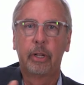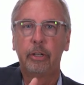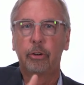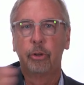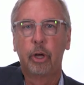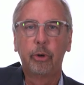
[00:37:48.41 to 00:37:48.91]
And
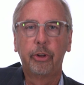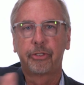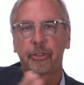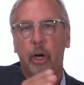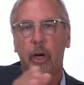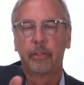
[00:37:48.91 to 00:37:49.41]
you'll
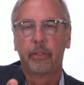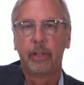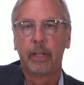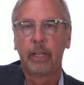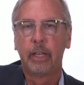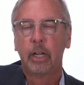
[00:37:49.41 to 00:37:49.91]
notice on
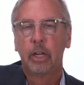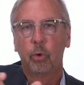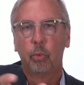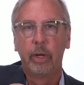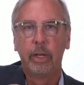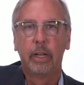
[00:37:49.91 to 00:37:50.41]
the
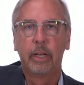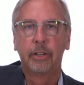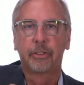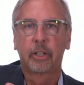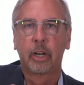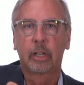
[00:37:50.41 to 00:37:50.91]
renin,
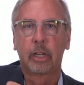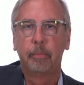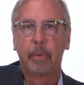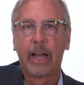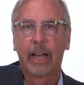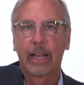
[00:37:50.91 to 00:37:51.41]
it's going to come
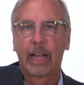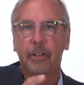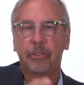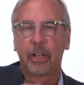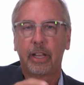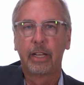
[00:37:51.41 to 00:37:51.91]
back
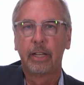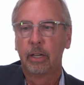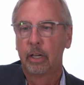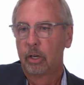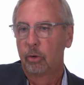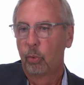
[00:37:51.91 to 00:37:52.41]
as a
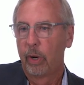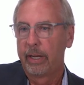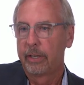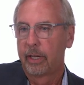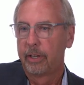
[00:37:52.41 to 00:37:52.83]
rate.